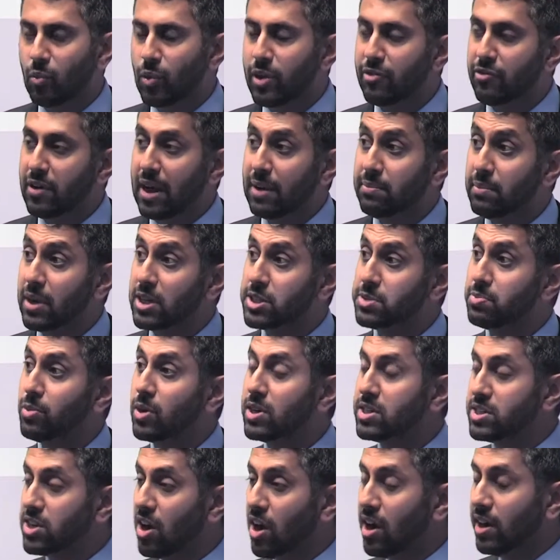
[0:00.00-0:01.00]
We found much
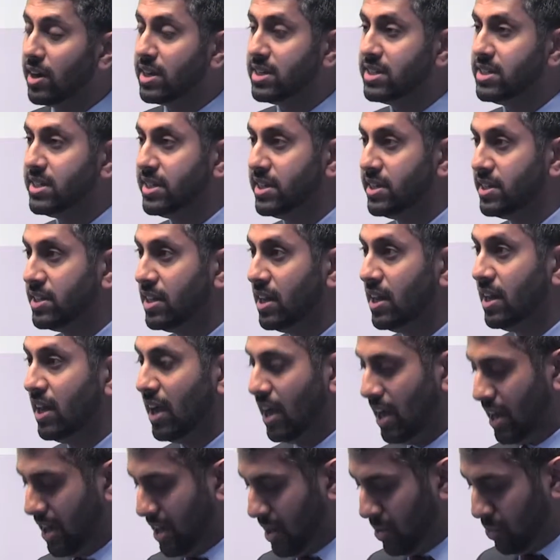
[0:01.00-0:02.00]
more targeted
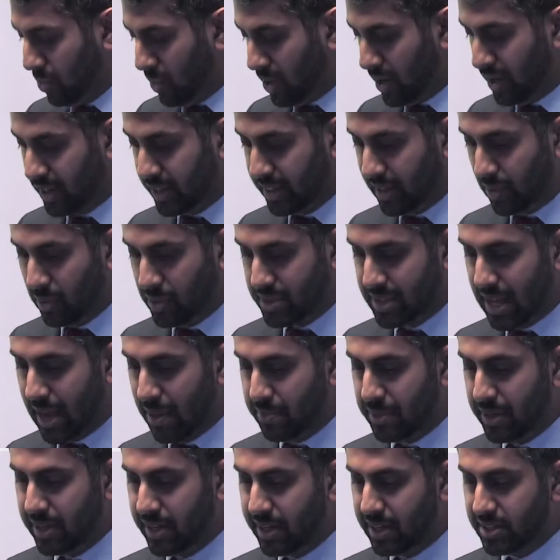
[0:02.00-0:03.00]
work that was
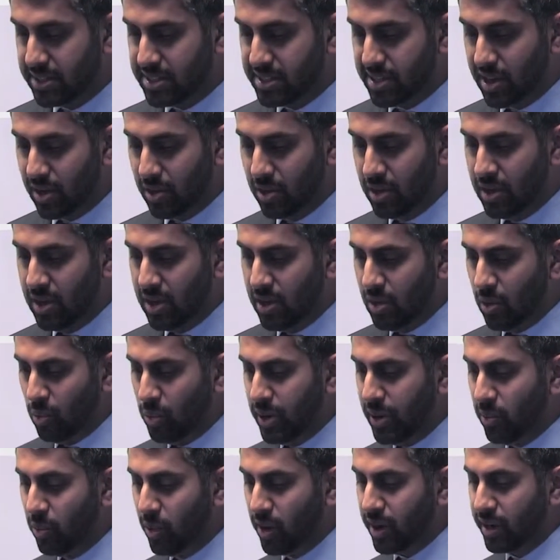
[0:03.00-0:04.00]
happening, and so
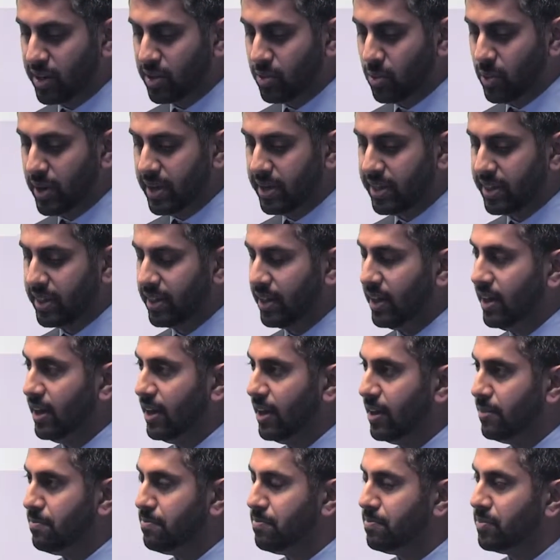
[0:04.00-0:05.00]
we worked with
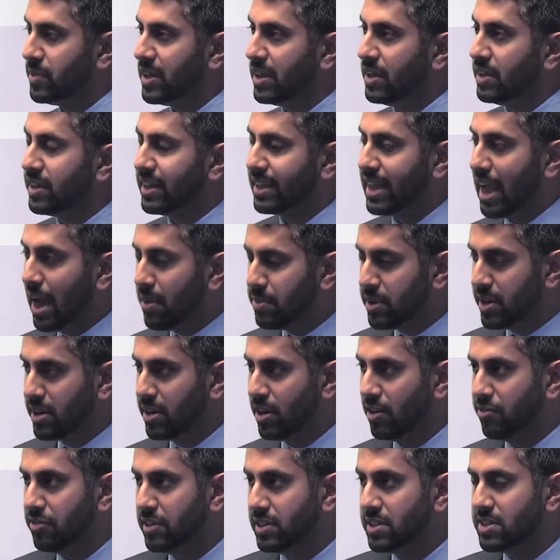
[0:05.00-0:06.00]
the
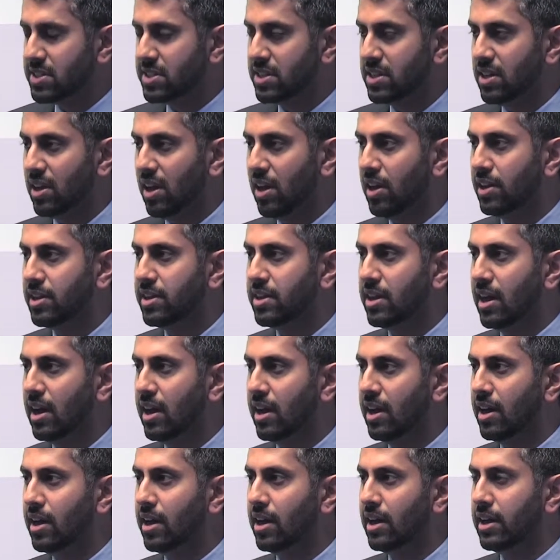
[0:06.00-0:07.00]
Cabinet Office on
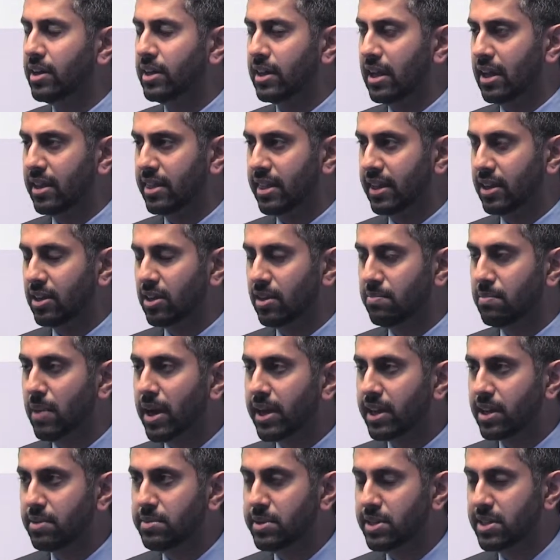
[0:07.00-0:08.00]
a thing called
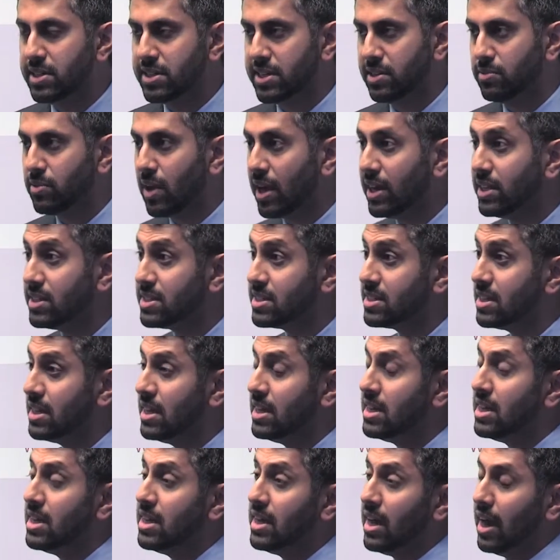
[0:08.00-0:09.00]
My Community
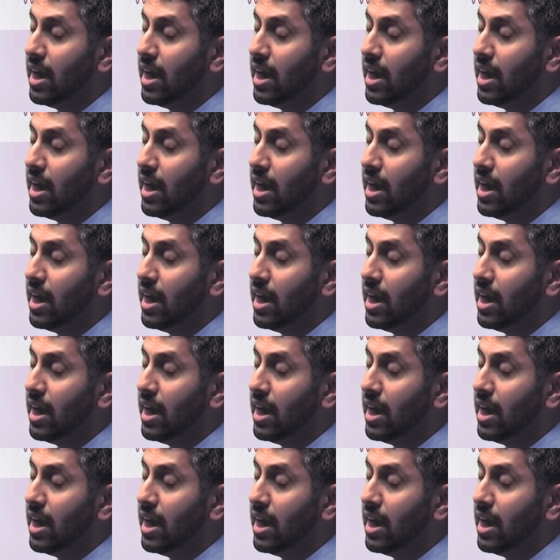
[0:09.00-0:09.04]
Rights,